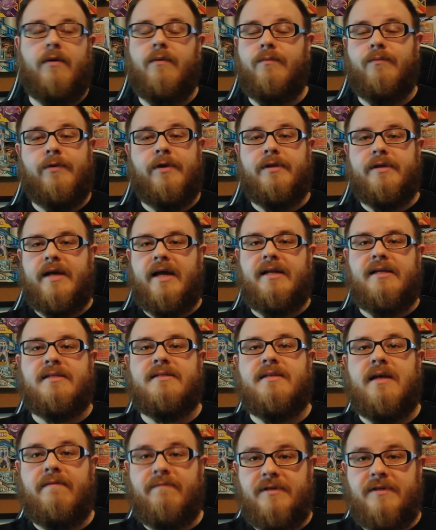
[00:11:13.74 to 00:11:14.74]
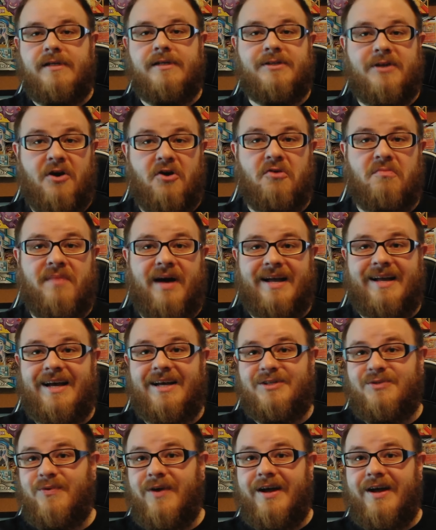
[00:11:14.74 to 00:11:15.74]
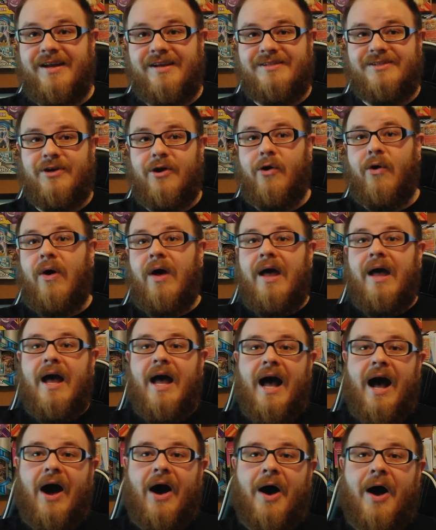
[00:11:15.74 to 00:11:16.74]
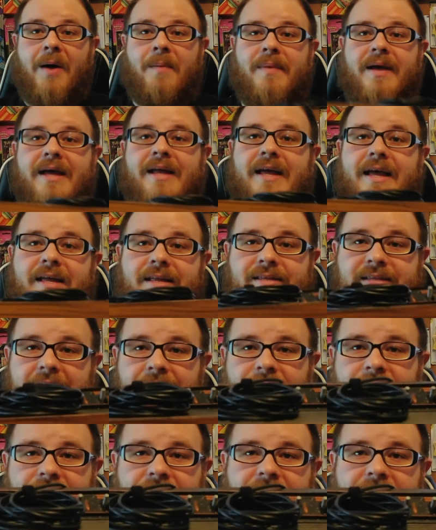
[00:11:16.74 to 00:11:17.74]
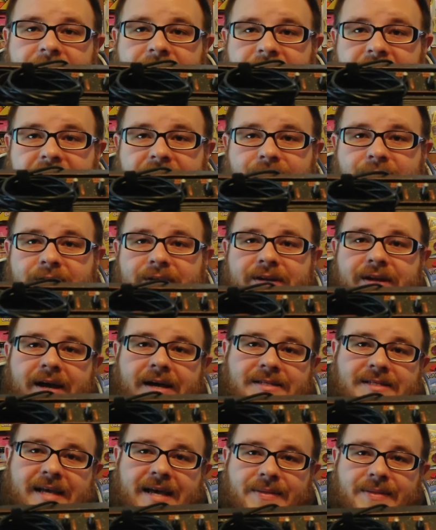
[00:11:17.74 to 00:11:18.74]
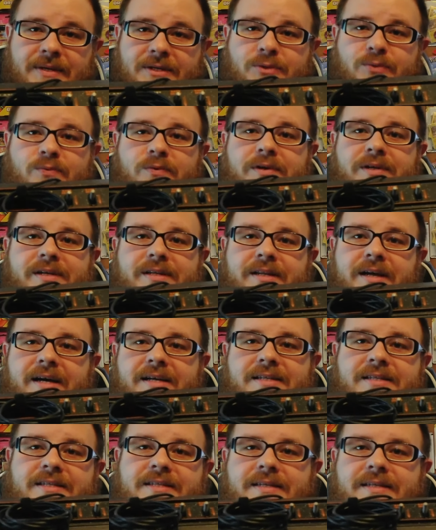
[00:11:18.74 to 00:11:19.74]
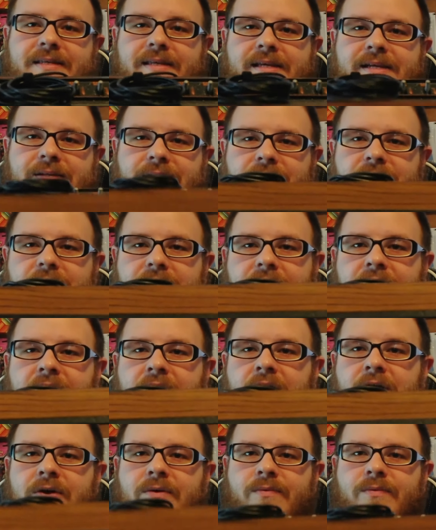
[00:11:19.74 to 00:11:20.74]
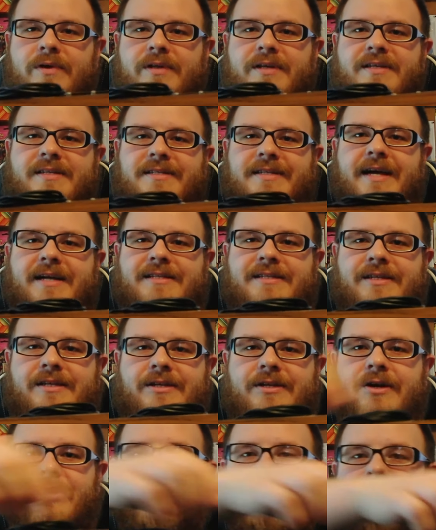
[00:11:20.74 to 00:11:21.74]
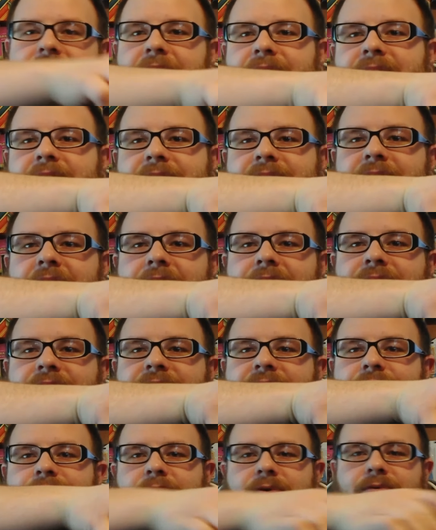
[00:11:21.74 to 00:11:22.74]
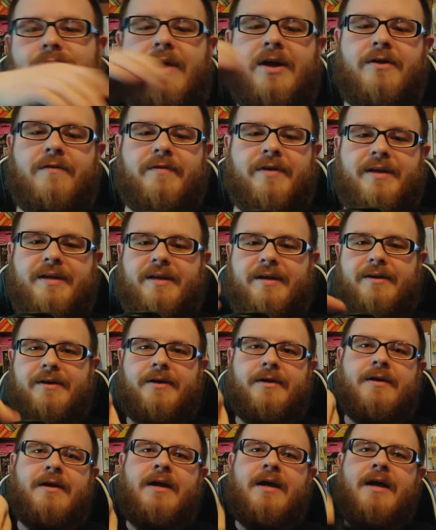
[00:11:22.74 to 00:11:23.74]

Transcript: really any 70s home, I guess, right? So it definitely fit in really nice. It had this really nice, sleek look. Really sexy. You got the Atari symbol right over here.